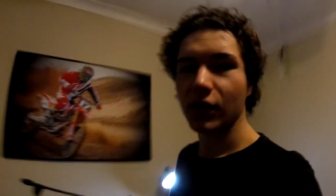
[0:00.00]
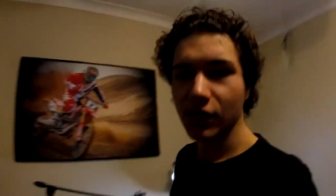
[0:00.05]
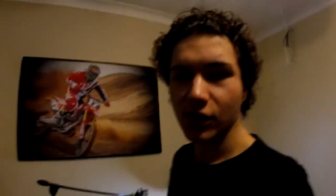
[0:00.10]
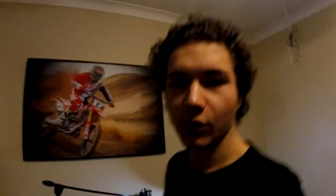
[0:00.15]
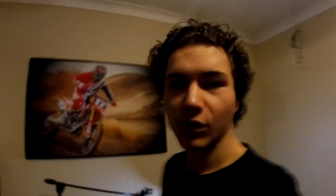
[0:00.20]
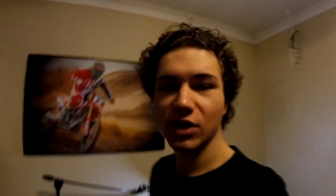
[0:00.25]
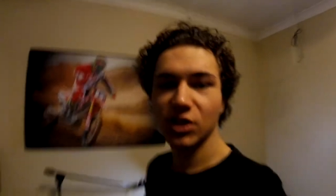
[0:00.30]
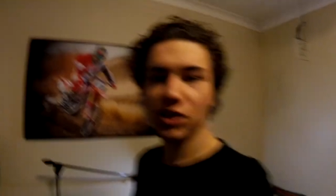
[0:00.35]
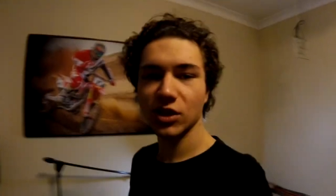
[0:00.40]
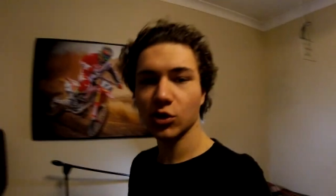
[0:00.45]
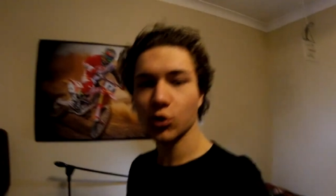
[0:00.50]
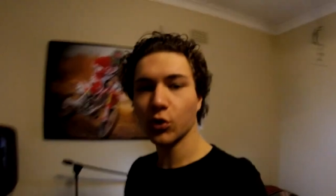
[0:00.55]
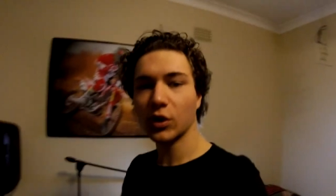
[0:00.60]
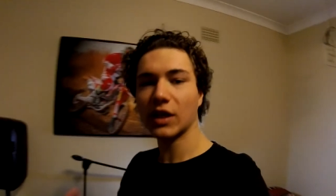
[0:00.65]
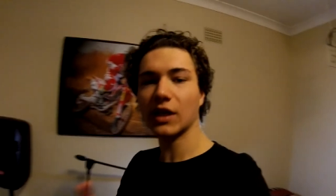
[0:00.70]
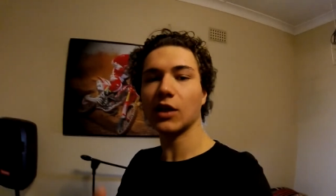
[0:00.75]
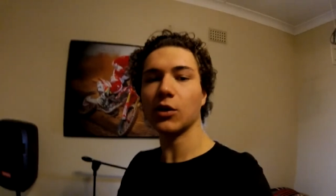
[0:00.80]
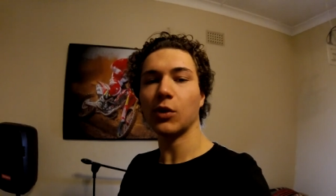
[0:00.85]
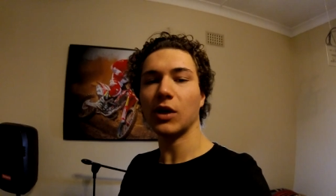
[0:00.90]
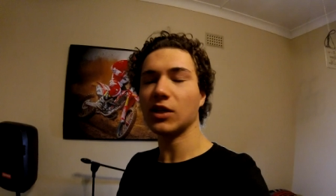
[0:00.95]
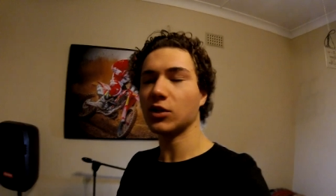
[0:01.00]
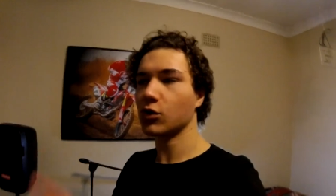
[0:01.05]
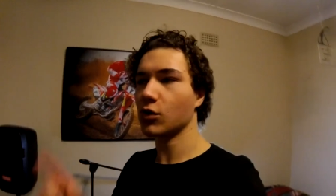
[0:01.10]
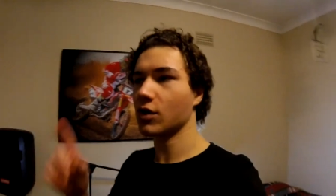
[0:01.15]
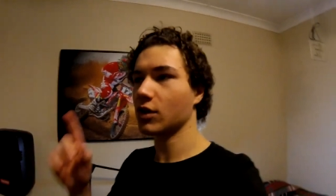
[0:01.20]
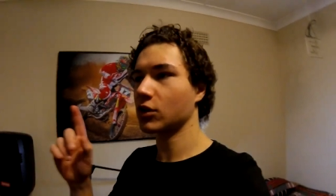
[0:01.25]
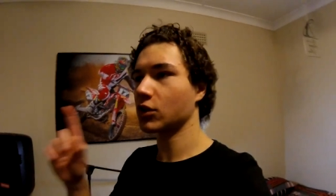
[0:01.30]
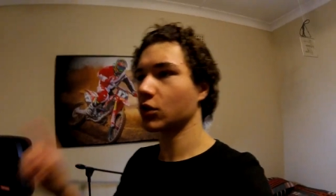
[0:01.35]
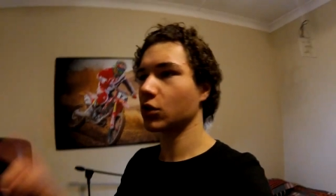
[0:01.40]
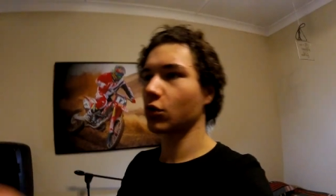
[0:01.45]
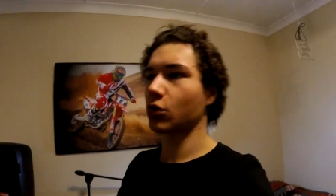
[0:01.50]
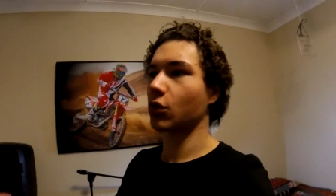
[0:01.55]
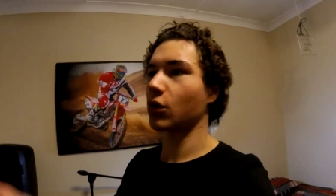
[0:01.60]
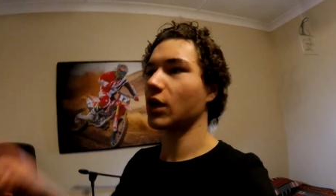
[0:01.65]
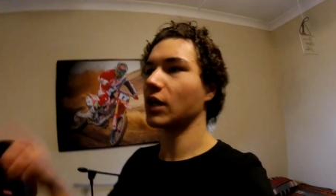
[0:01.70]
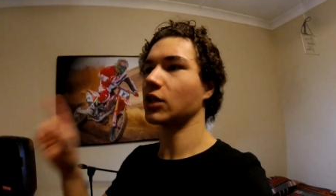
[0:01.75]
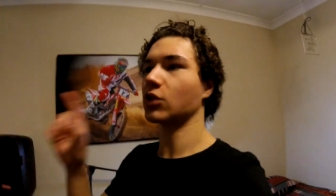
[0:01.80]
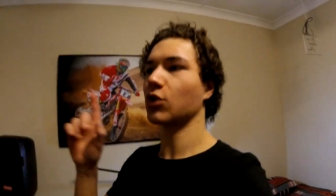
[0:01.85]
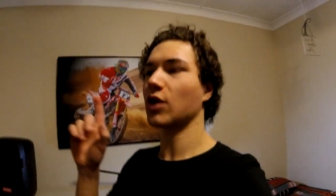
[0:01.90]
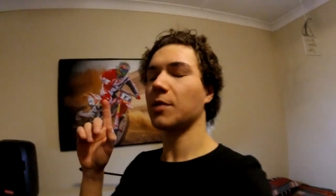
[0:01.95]
So I just quickly went to the store
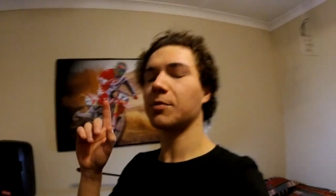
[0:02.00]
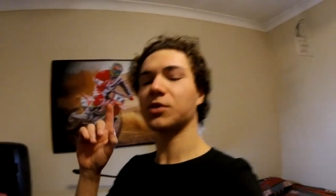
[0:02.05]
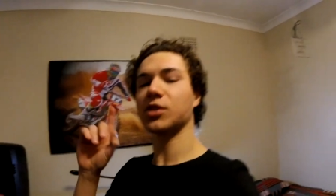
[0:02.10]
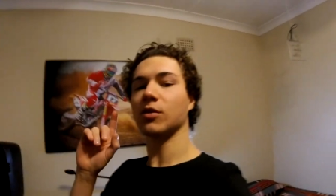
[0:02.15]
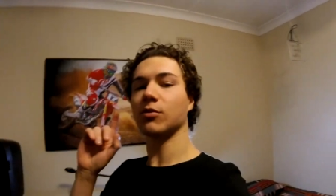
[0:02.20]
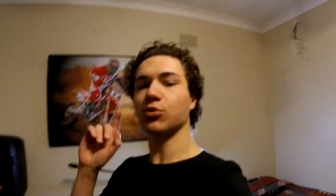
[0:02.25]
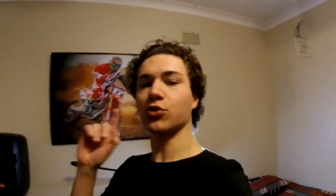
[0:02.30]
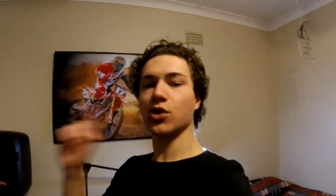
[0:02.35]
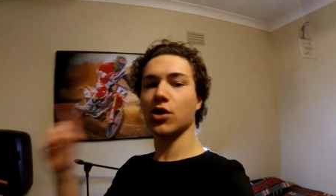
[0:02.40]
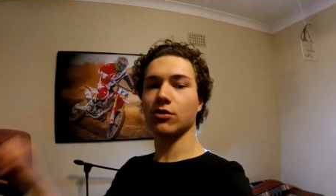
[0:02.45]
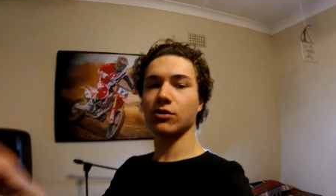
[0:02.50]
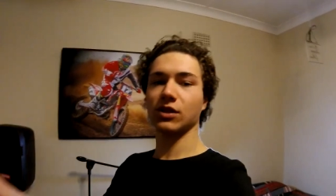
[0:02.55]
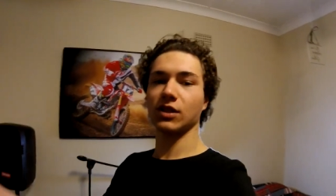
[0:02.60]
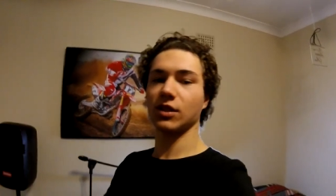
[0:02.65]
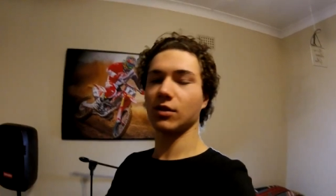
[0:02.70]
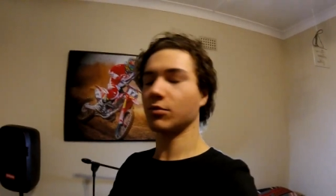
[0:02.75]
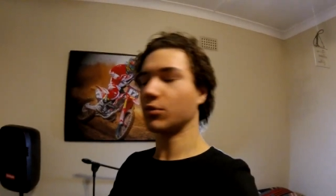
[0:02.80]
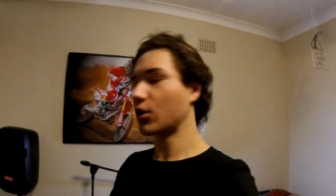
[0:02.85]
and grabbed some protein